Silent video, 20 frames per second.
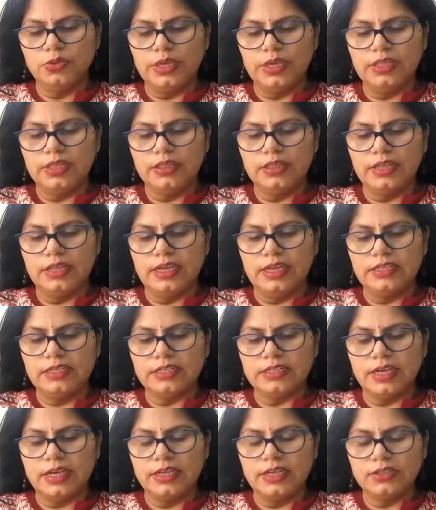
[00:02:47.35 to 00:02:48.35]
in the
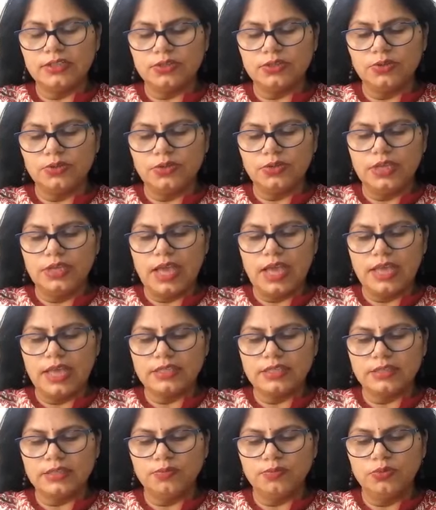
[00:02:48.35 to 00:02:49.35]
entire story
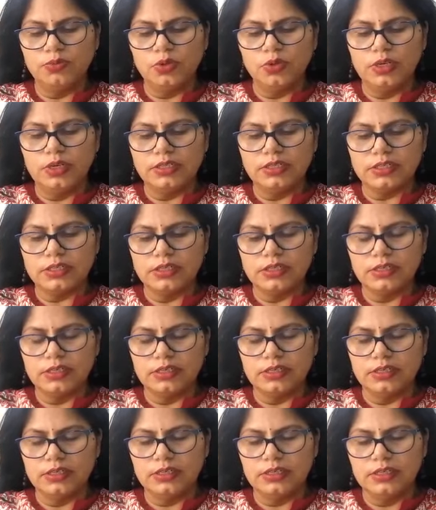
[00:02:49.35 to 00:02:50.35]
as a poor little girl.